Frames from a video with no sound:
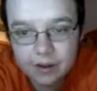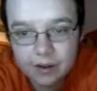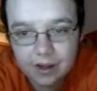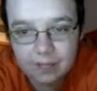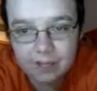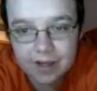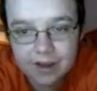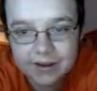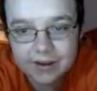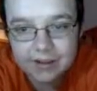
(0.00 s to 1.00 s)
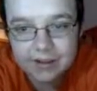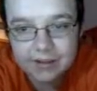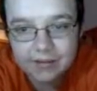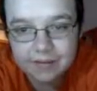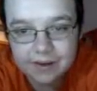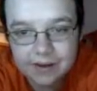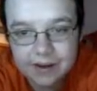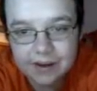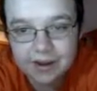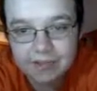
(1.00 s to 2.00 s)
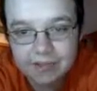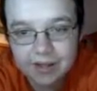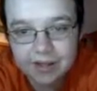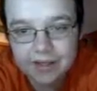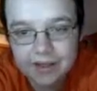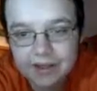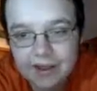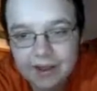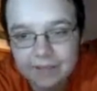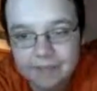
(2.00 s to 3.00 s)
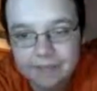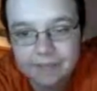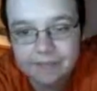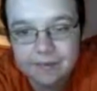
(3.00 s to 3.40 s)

Unblocked. Get, he didn't get unblocked that time.